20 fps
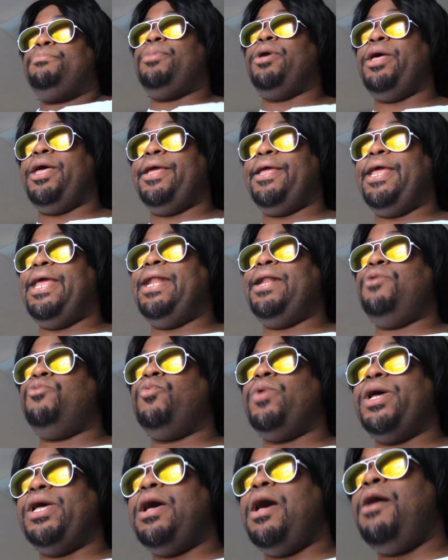But
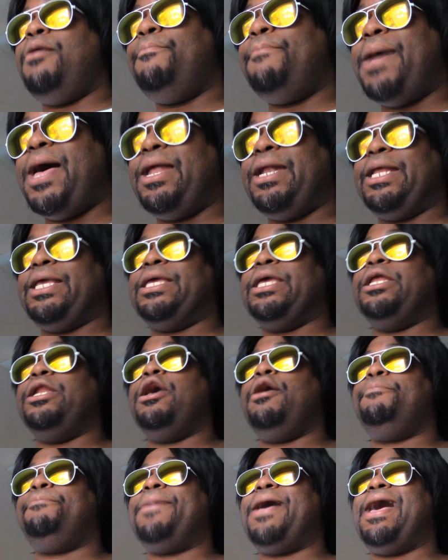anyway, I'm about to get
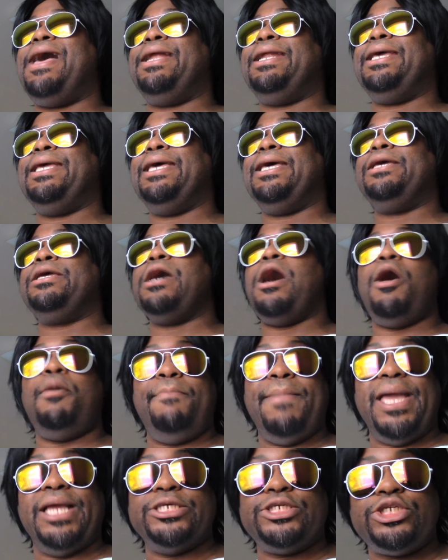up out of here. Y'all
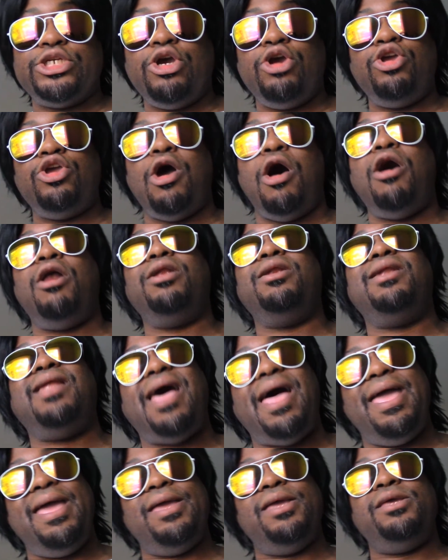make sure y'all
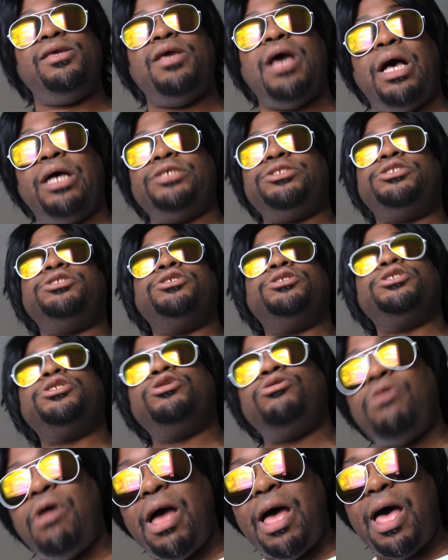like, y'all
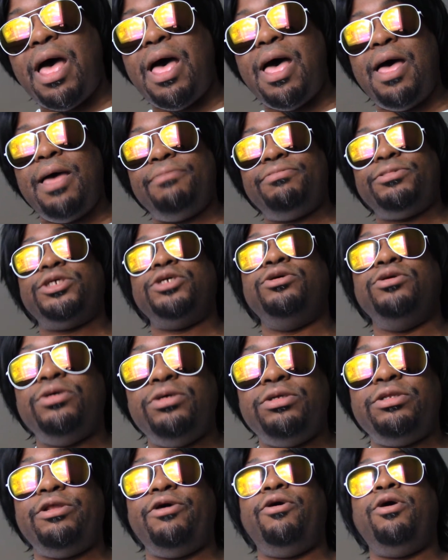subscribe
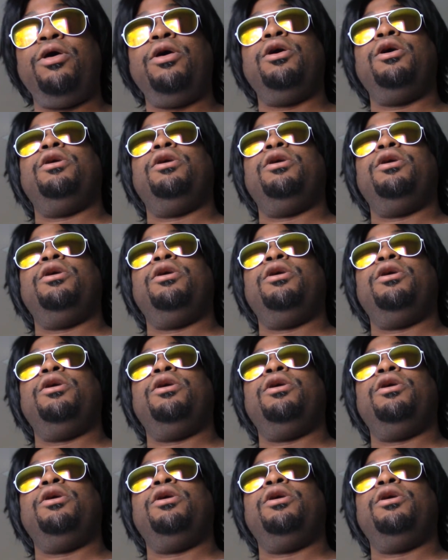to the